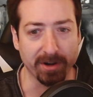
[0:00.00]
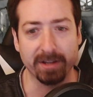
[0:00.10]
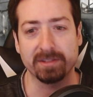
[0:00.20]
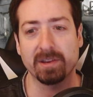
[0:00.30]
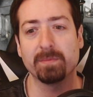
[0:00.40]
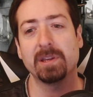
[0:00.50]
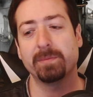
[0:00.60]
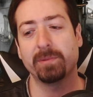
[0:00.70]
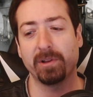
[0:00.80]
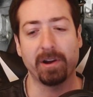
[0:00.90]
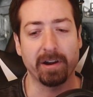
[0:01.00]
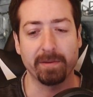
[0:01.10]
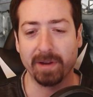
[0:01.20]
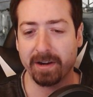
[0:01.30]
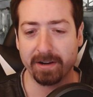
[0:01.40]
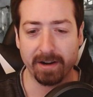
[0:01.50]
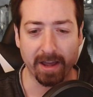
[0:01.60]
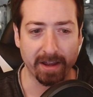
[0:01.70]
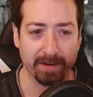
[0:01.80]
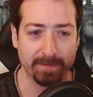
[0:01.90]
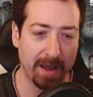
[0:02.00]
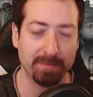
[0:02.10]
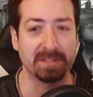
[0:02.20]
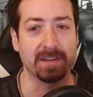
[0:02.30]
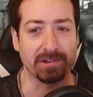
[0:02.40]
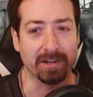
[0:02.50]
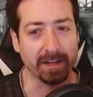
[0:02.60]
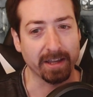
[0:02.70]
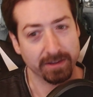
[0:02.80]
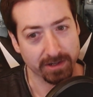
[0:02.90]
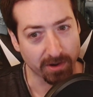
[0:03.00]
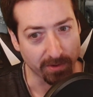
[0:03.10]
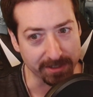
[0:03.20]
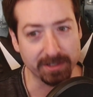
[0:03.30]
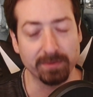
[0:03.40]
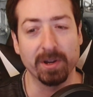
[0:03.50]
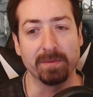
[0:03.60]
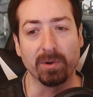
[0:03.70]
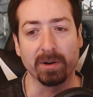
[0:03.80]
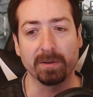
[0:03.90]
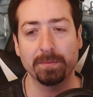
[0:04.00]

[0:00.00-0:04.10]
And some people are better at map positioning and they're going to win more.